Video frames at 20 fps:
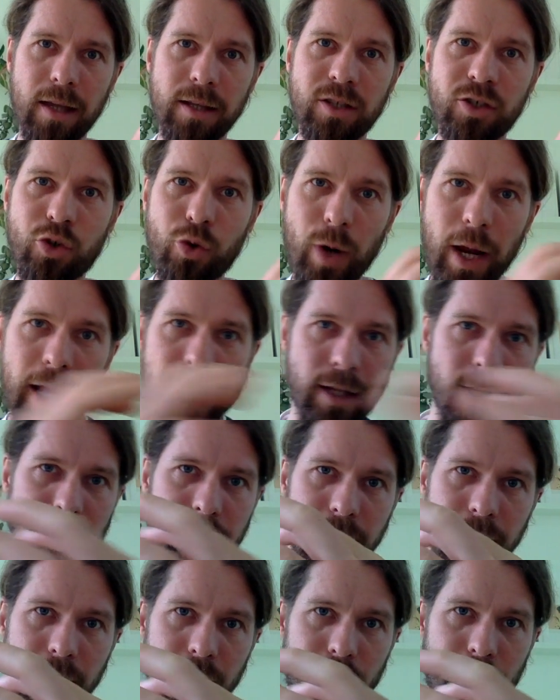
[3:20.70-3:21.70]

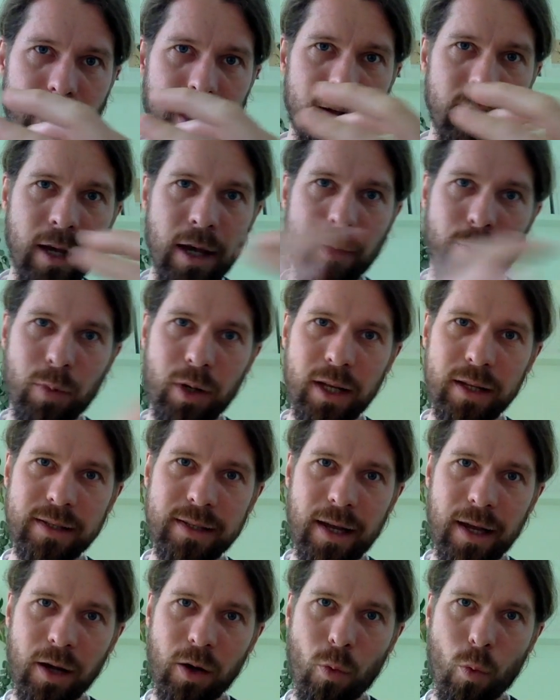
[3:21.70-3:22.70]
train, right? But that's
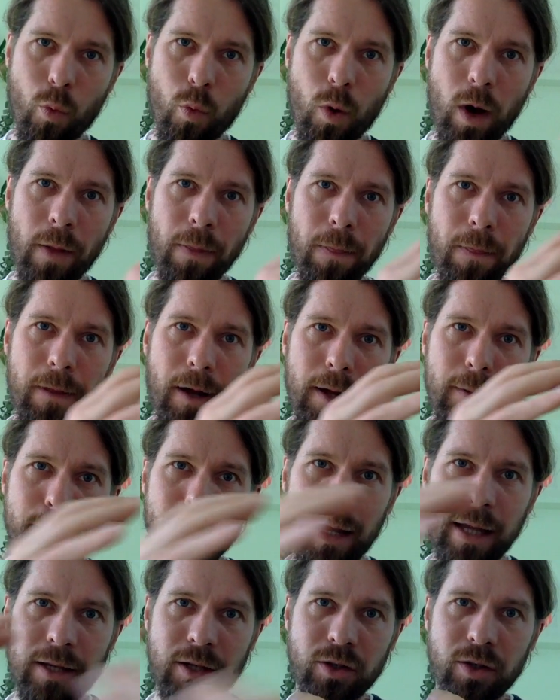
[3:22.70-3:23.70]
like one
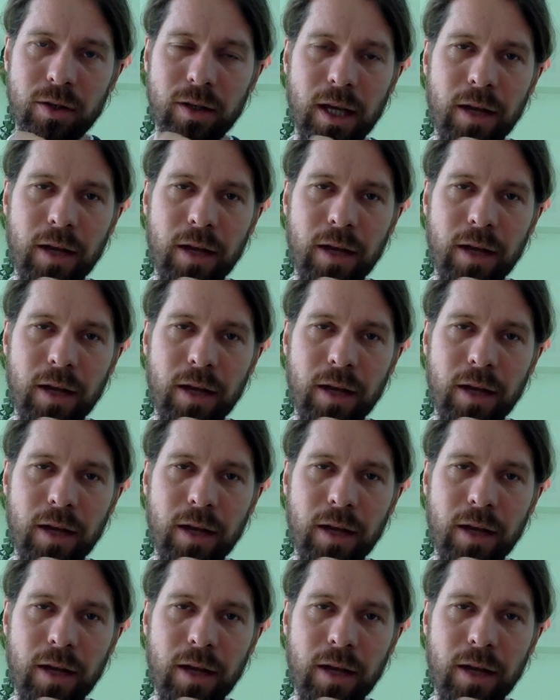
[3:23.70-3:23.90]
dimension.